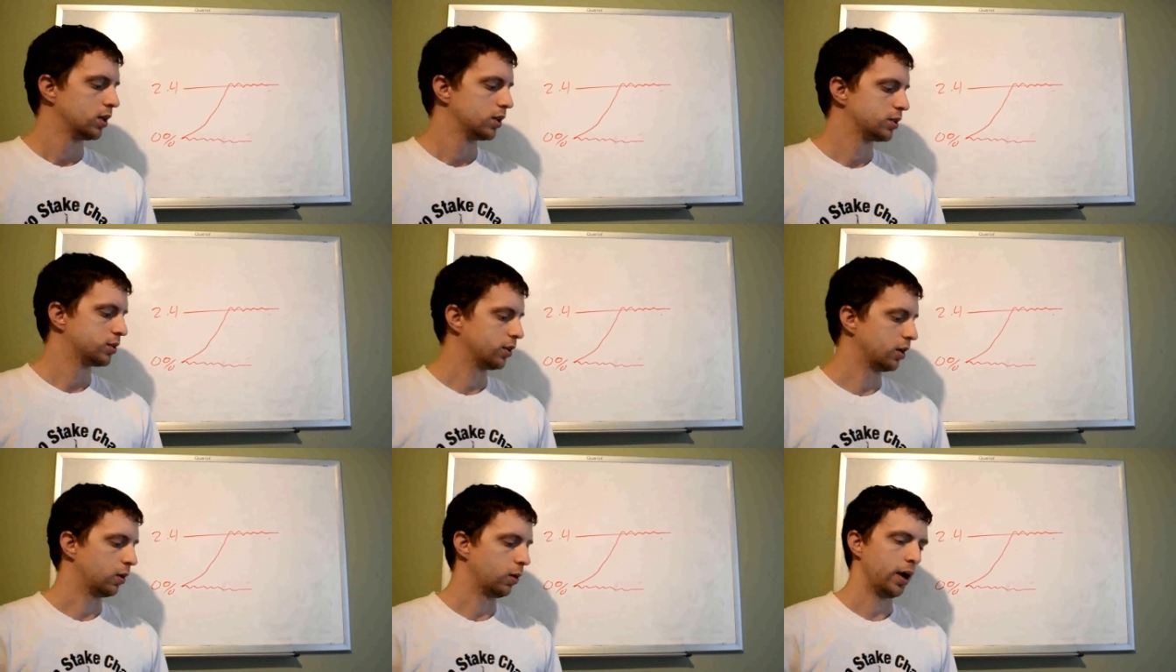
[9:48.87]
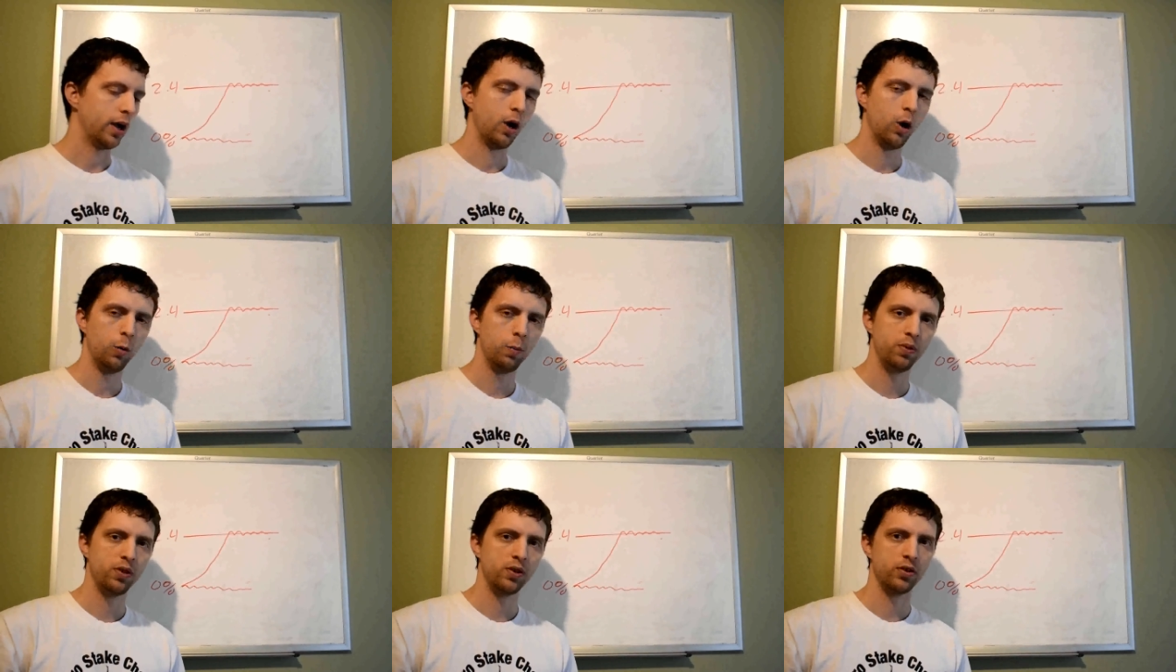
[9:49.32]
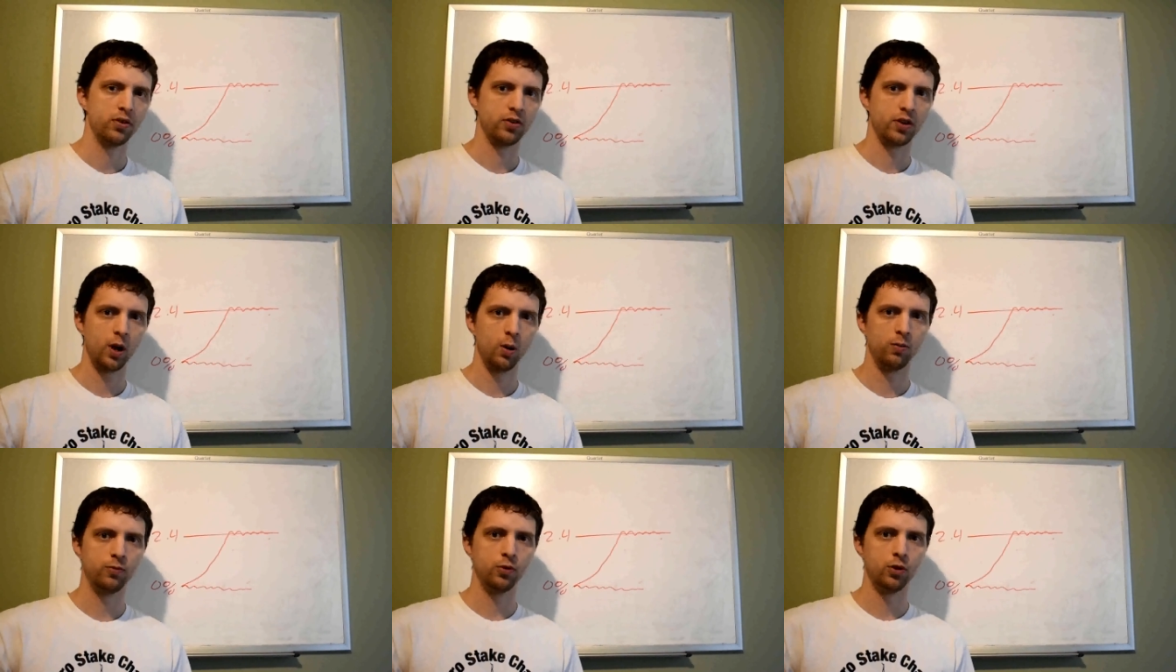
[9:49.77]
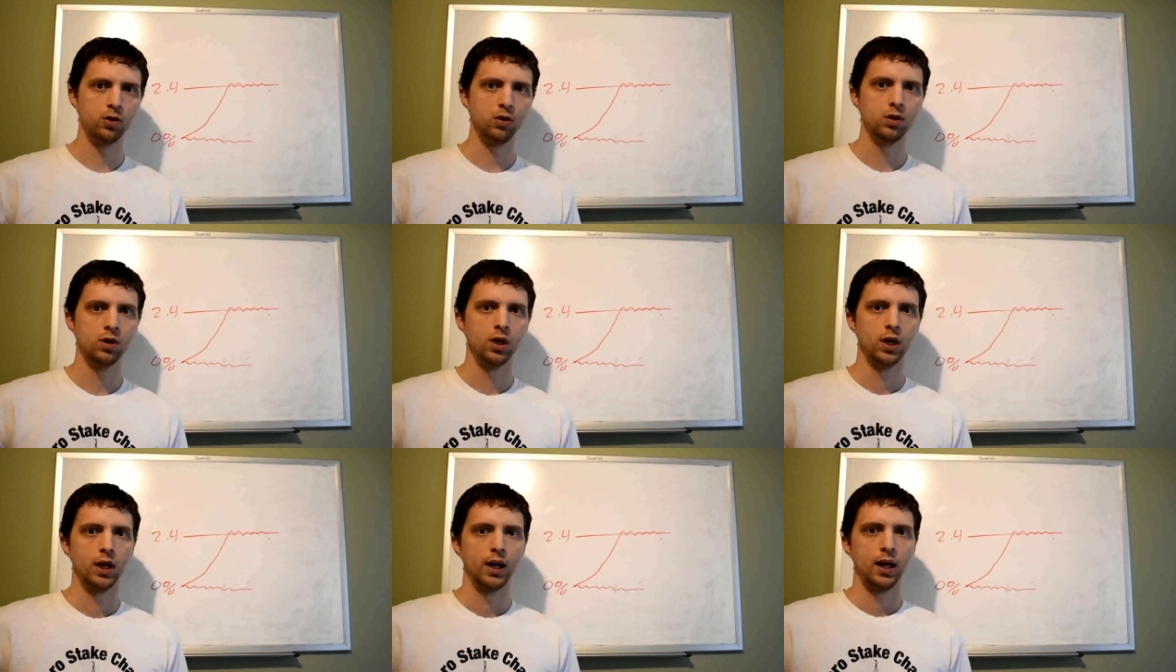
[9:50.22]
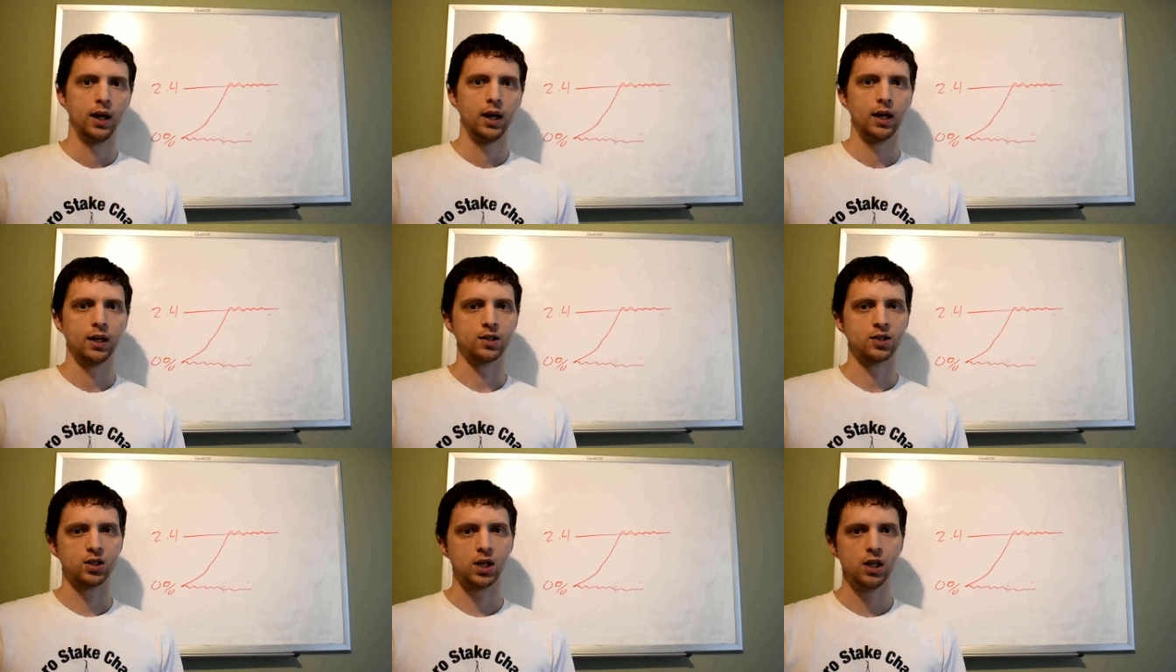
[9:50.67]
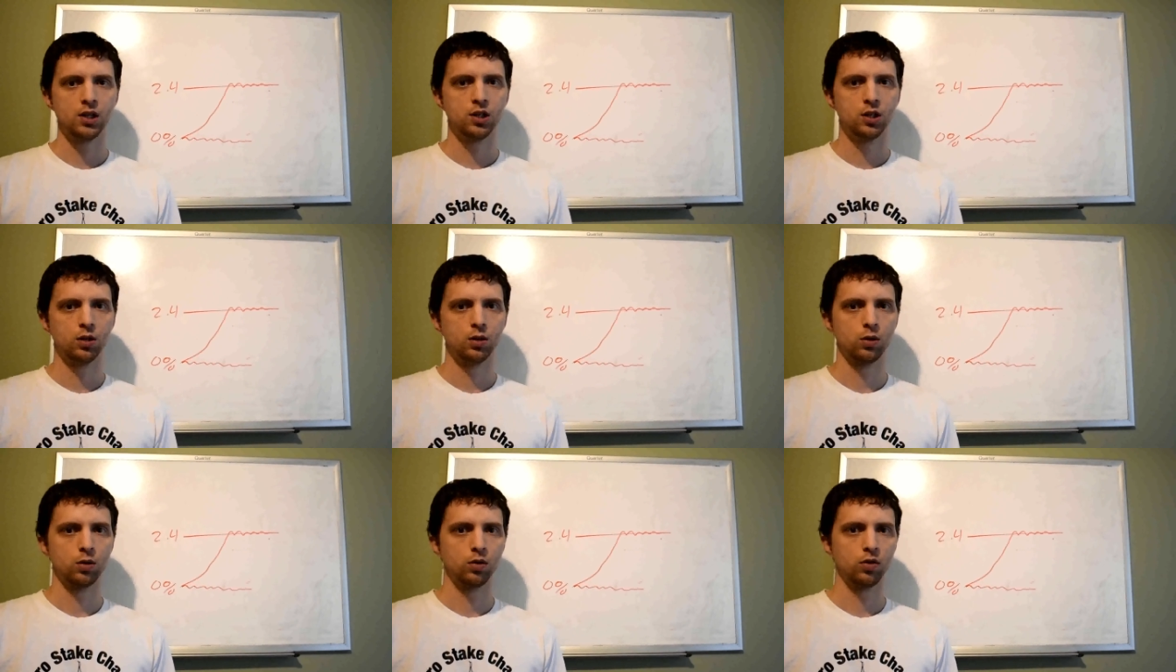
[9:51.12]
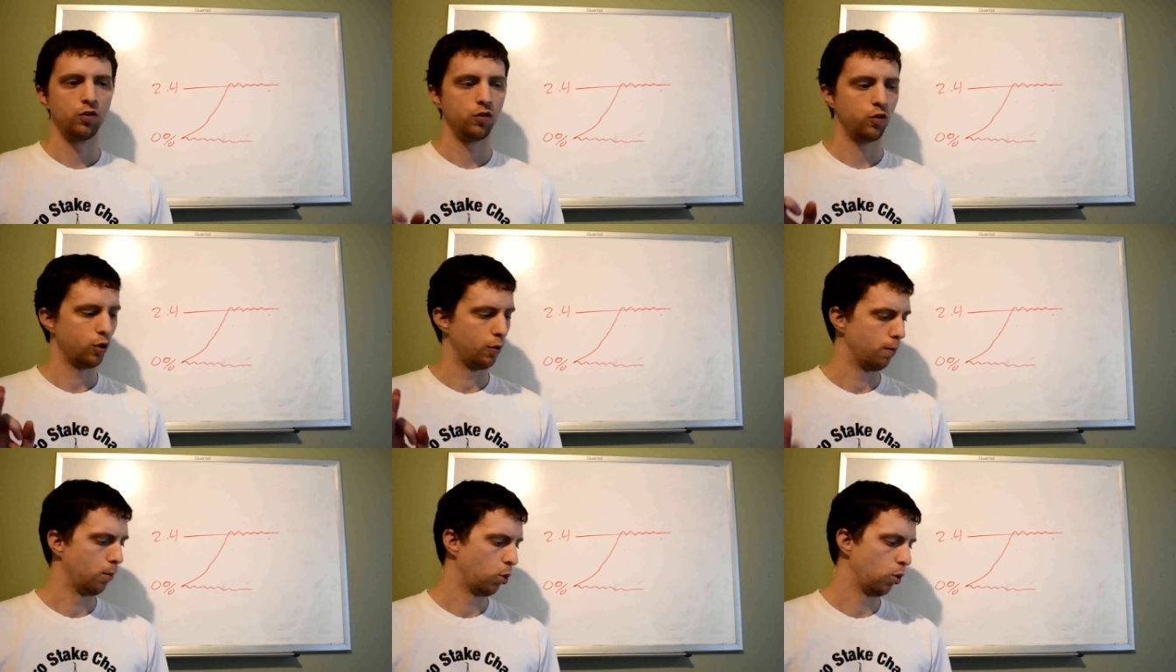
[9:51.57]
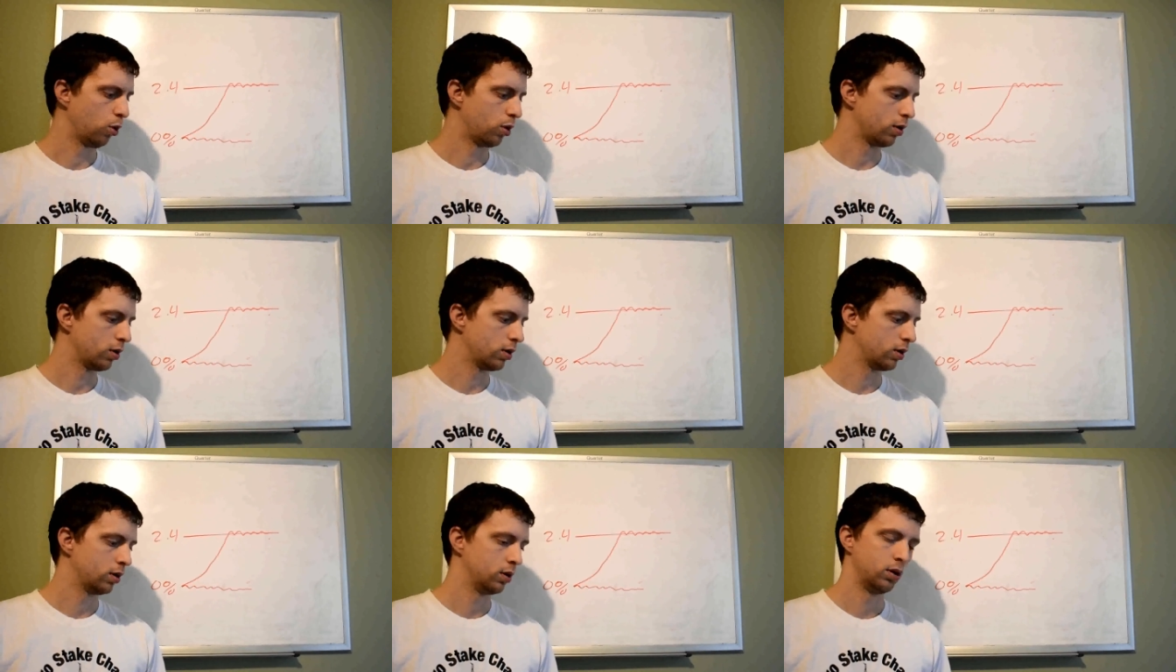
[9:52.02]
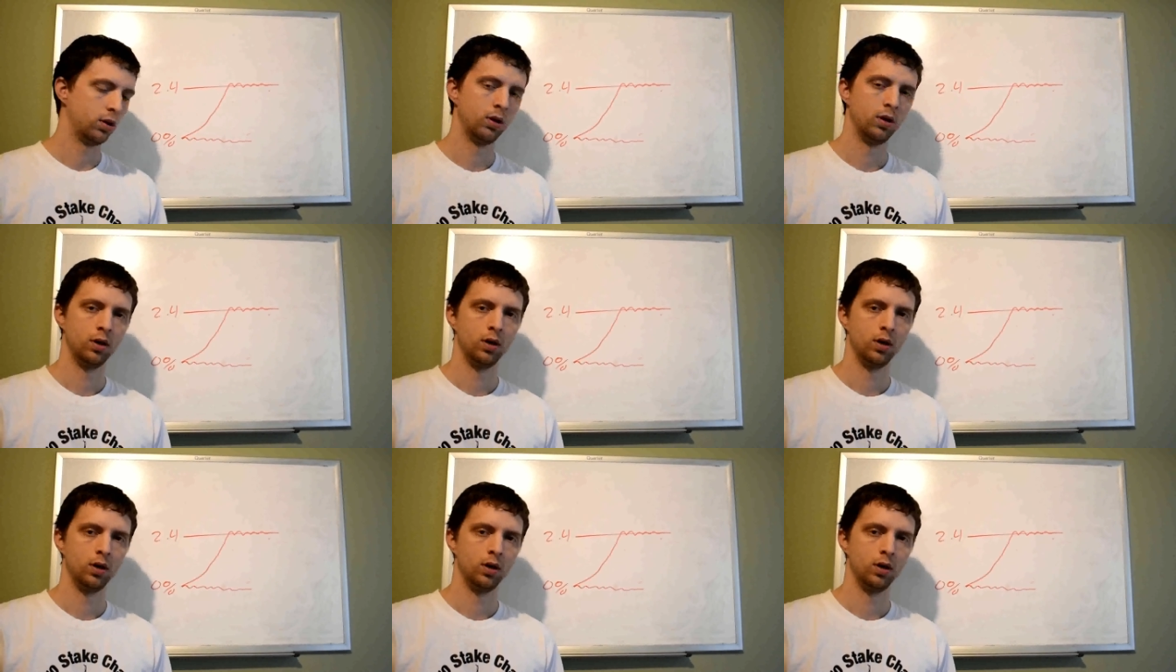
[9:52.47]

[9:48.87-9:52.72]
So I hope this is helpful, and stay tuned for more